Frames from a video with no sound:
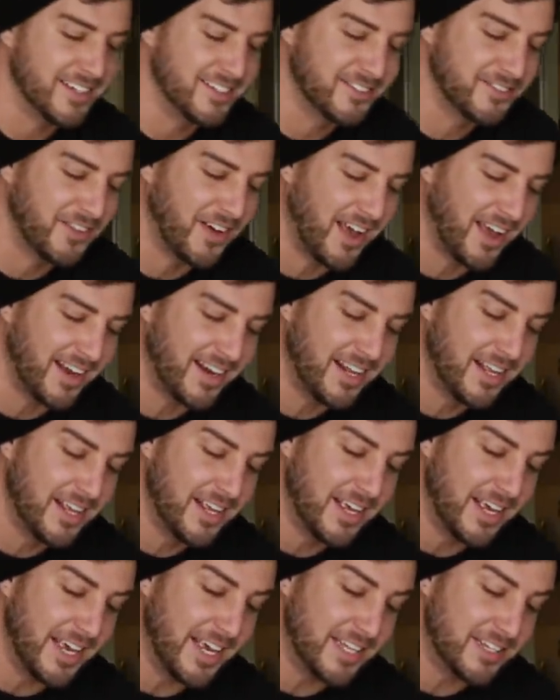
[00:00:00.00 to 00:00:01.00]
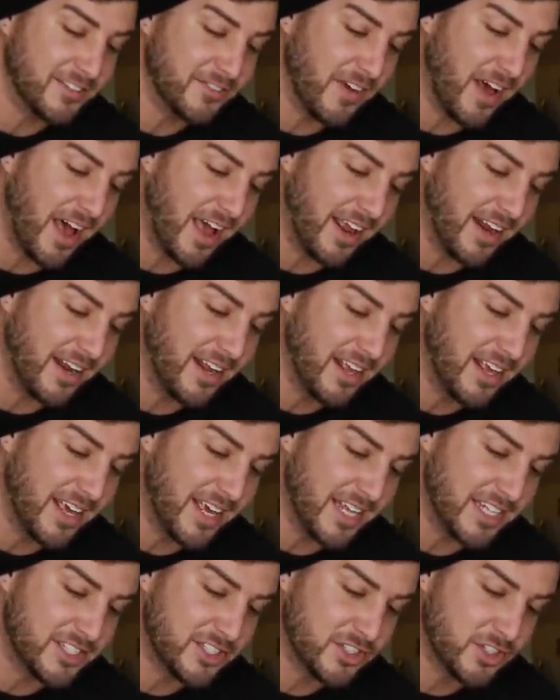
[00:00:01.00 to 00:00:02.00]
It's fine. It's fine.
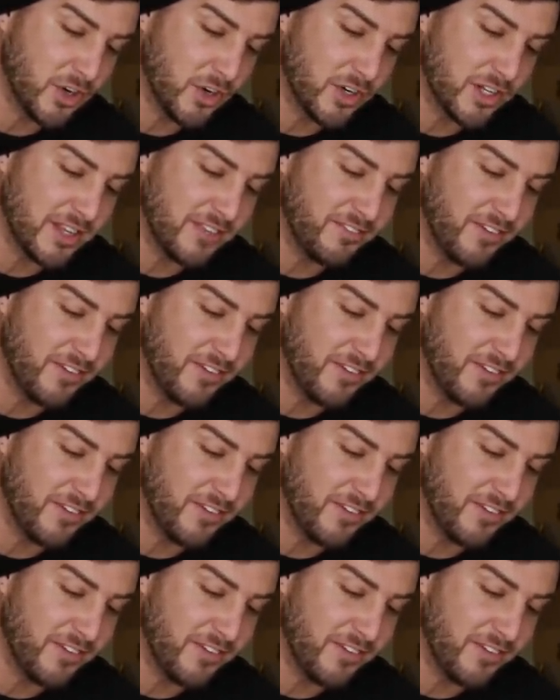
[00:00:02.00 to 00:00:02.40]
It's totally